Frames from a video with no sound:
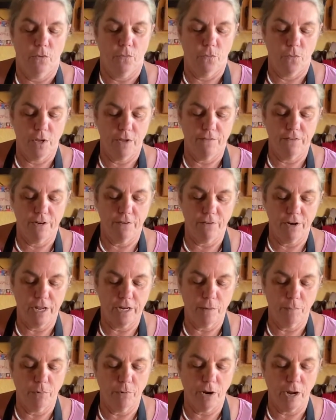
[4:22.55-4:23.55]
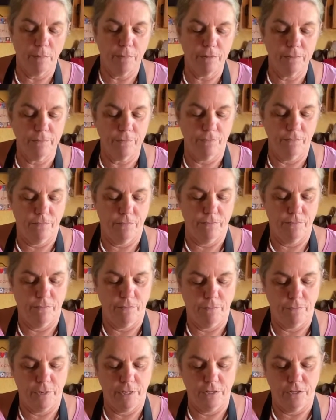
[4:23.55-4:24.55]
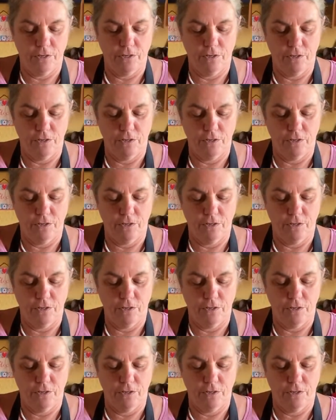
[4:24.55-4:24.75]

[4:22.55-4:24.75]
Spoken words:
We have never had a problem, but